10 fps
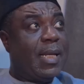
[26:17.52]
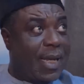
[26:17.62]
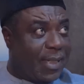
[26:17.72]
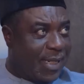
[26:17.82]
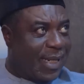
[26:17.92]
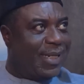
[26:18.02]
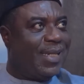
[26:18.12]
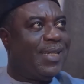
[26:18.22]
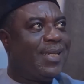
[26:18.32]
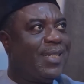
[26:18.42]

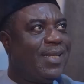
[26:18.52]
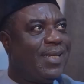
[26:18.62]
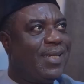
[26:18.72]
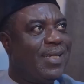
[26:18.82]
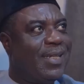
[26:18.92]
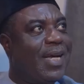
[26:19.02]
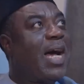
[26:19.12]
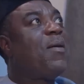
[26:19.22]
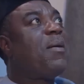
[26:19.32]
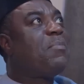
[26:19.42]
Exactly.
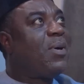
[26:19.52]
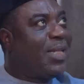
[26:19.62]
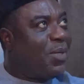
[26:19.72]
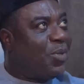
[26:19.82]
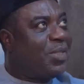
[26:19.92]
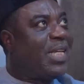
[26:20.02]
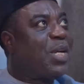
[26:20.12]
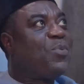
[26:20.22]
Our mother was